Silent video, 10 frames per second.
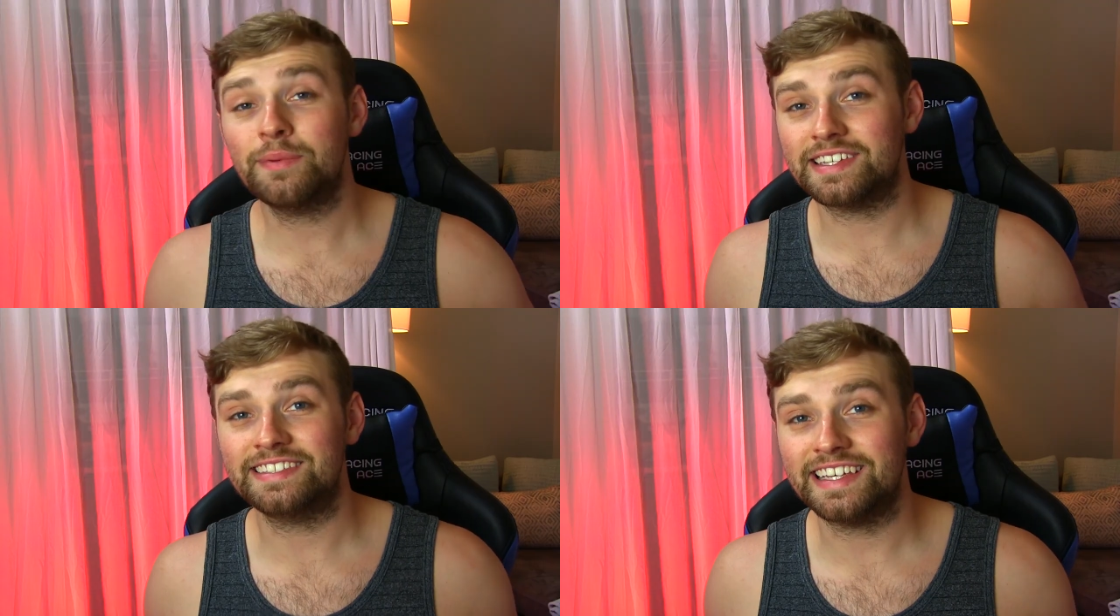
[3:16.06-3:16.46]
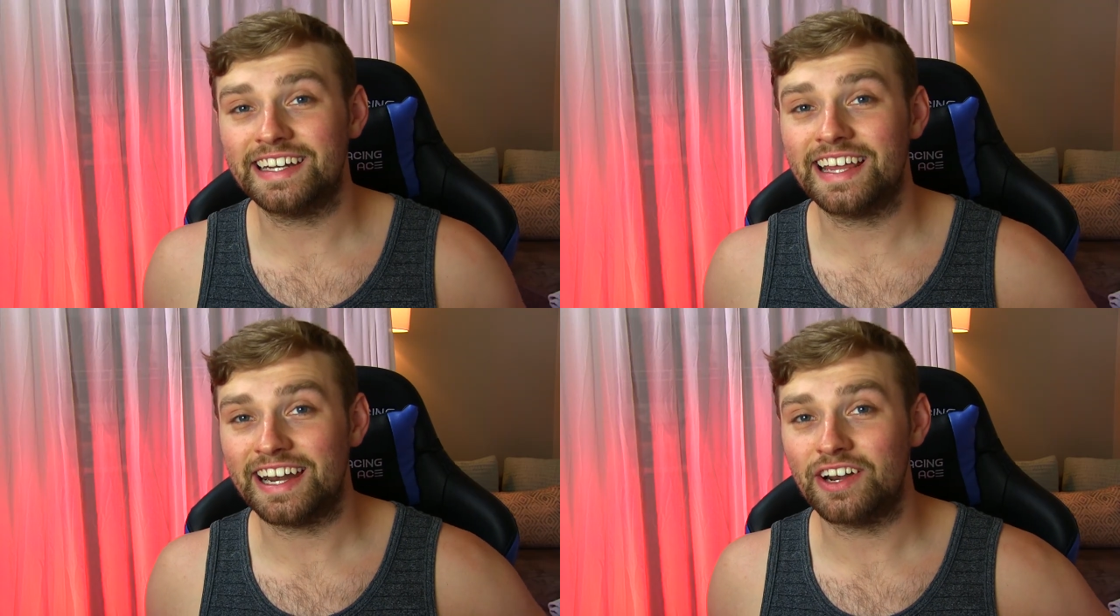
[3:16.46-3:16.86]
that was the
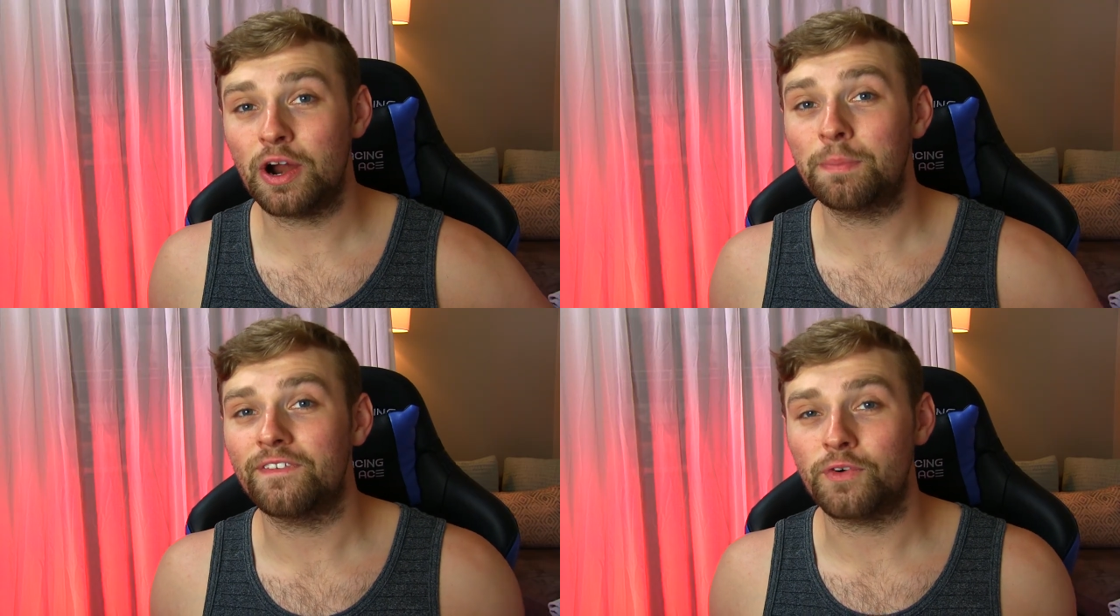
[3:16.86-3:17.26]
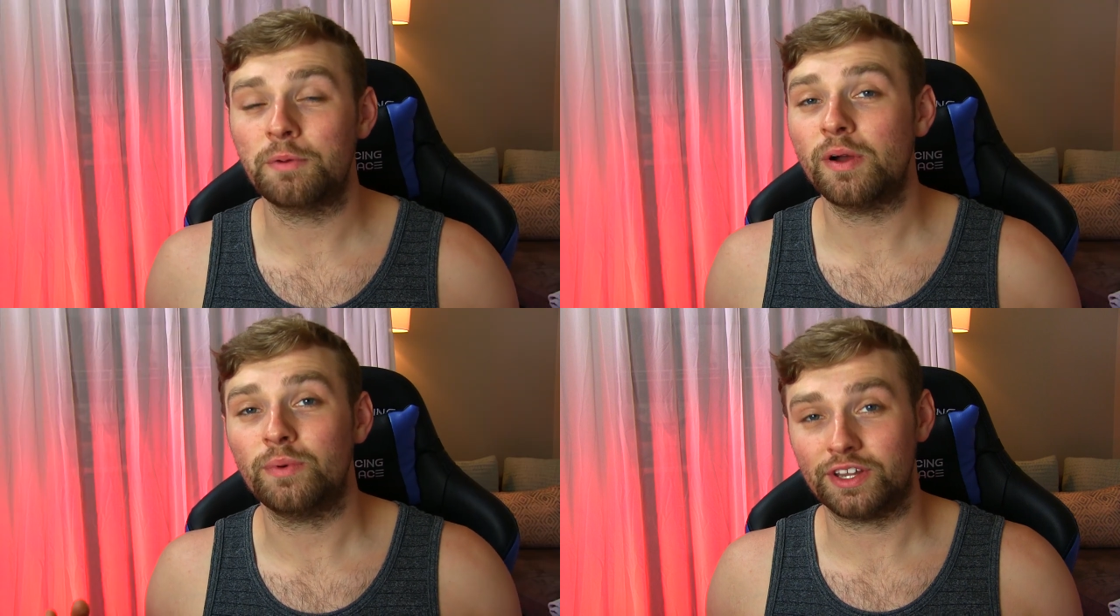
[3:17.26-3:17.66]
seated head and arm
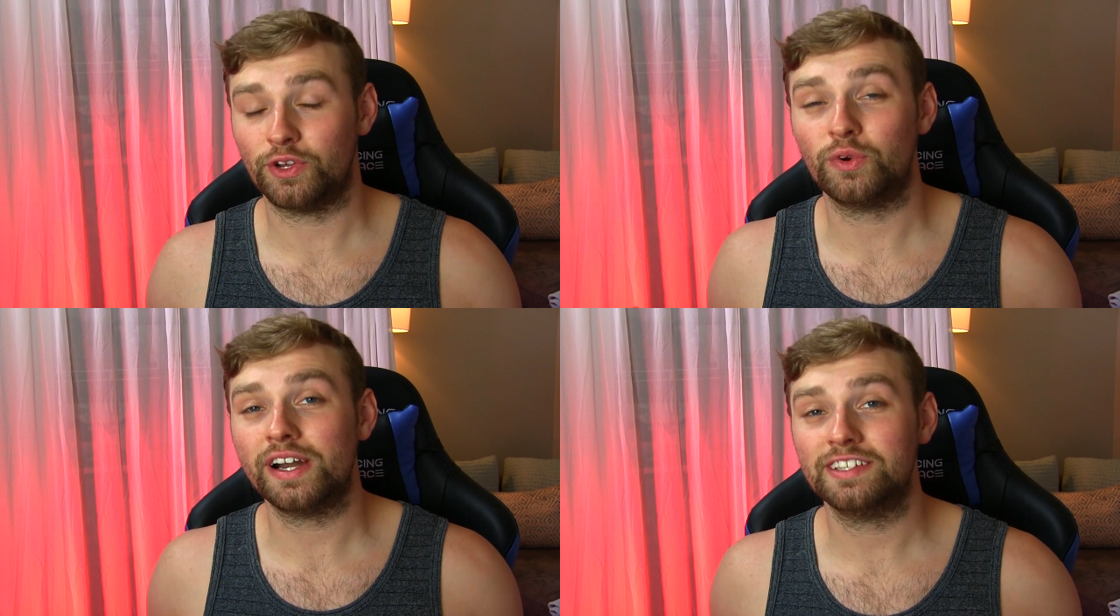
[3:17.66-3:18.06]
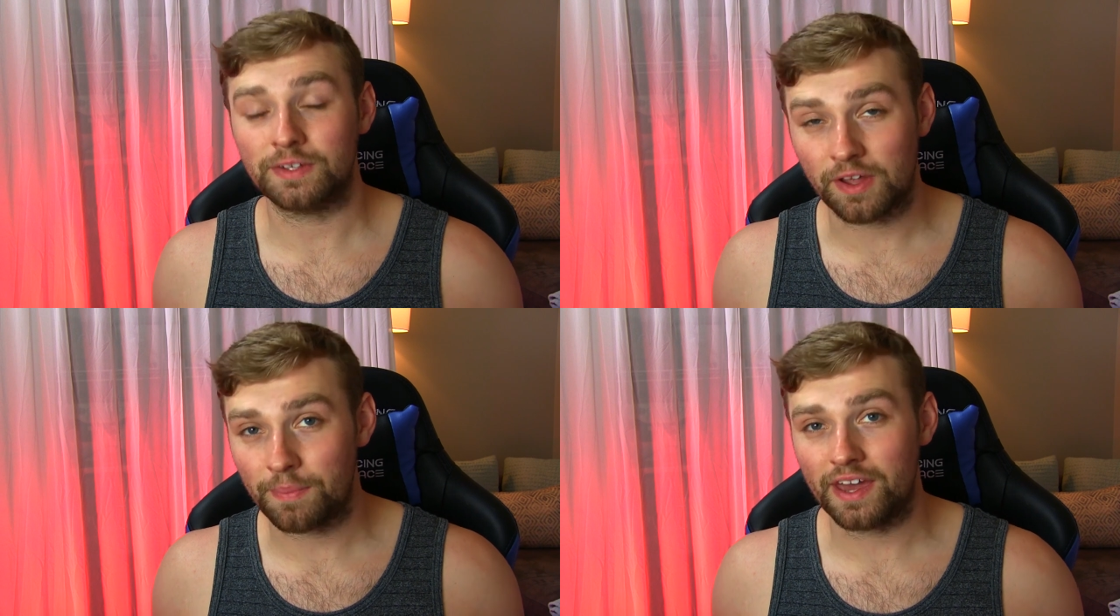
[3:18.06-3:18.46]
performed by one of the
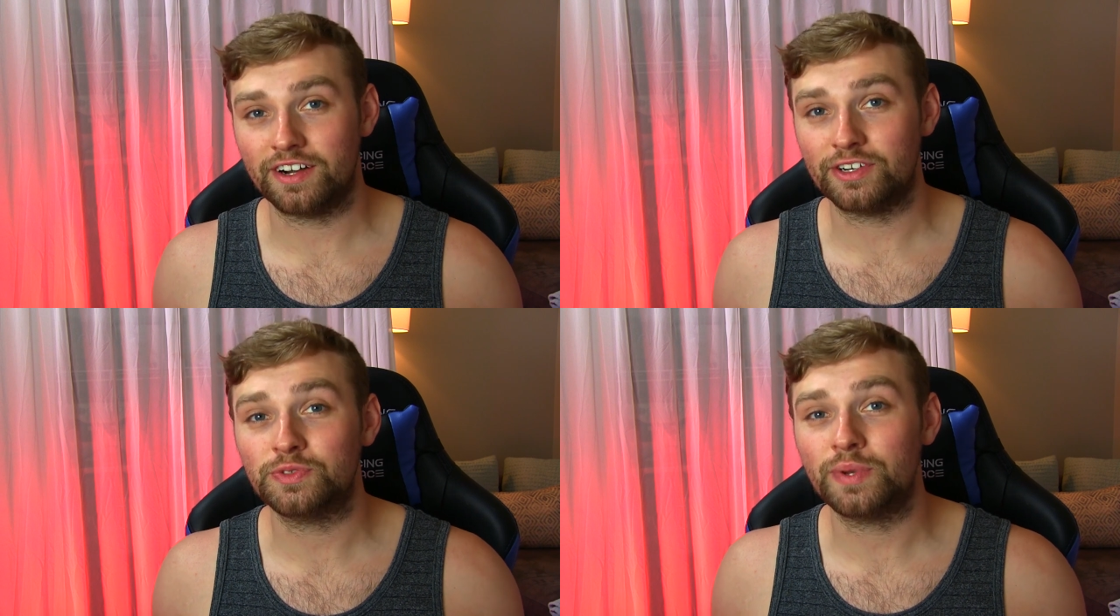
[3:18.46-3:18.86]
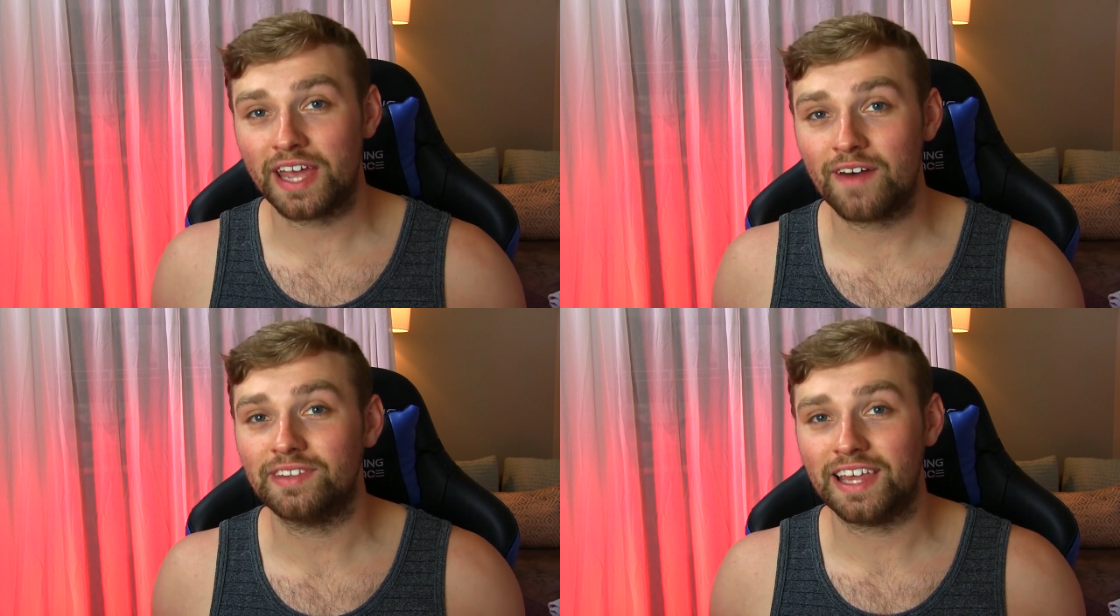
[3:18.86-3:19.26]
greatest of competitors
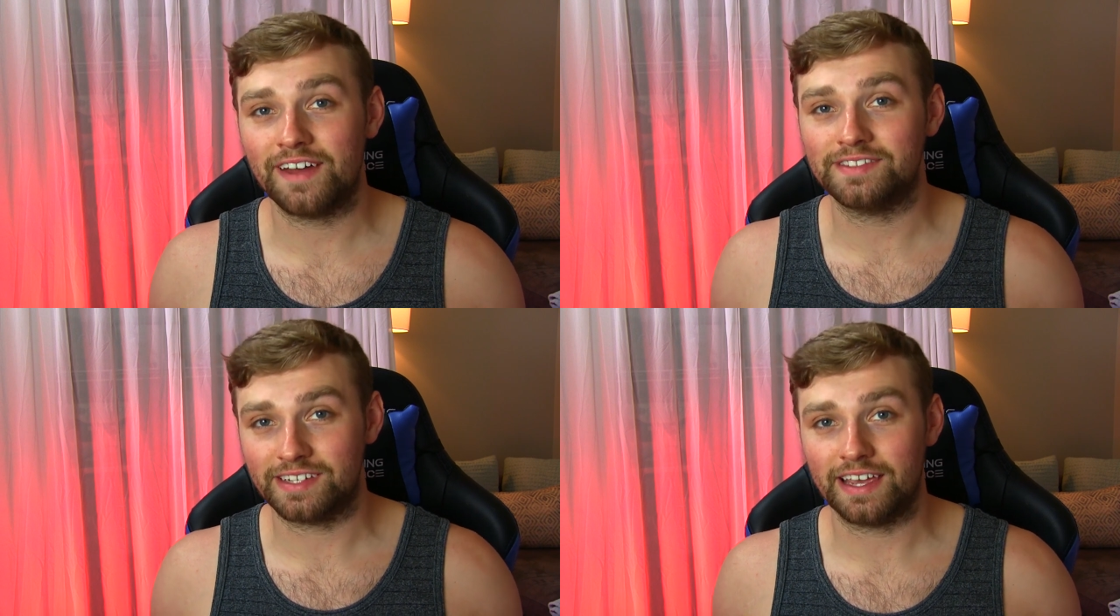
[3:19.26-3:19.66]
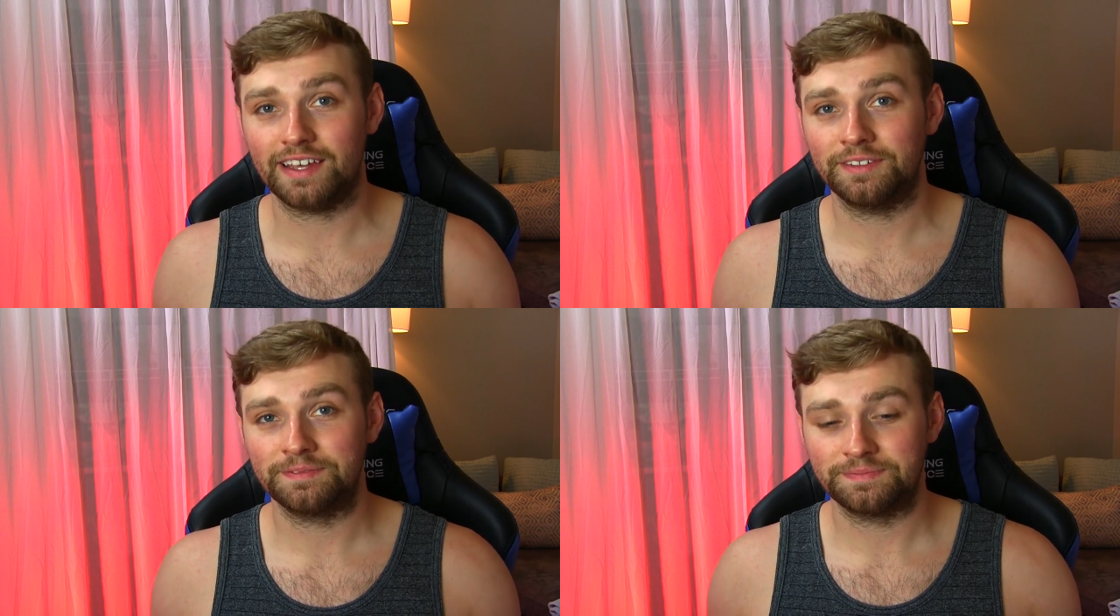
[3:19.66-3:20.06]
we have alive today.